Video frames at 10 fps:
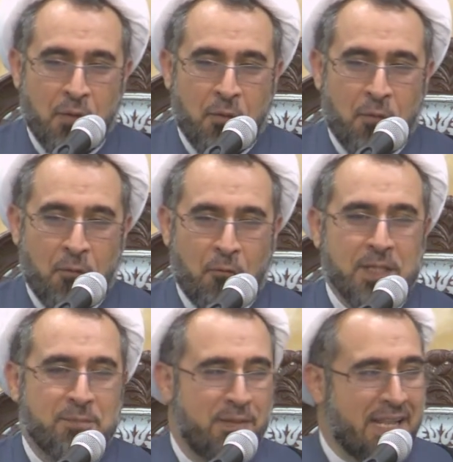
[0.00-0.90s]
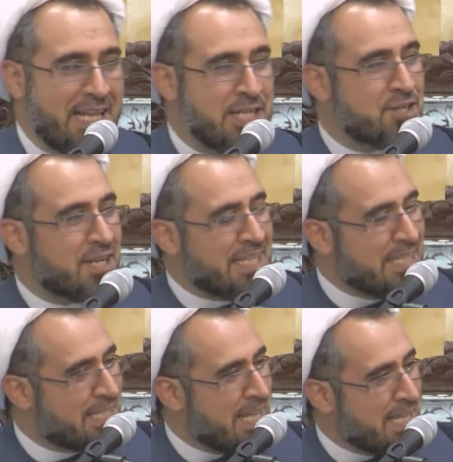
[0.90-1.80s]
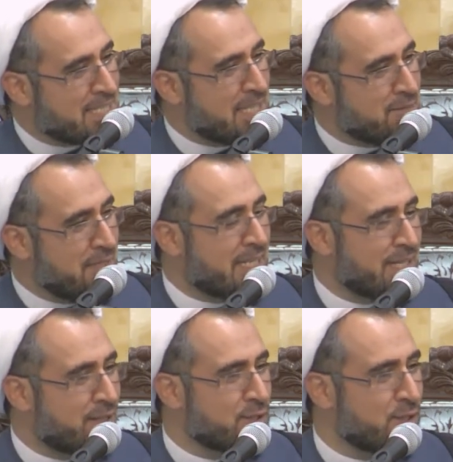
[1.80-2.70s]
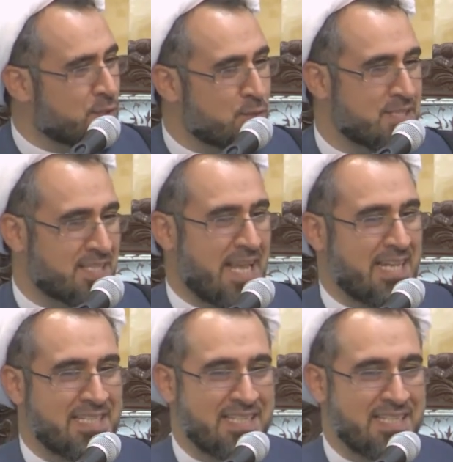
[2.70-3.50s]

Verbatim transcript: What pleasure he takes that we cannot understand?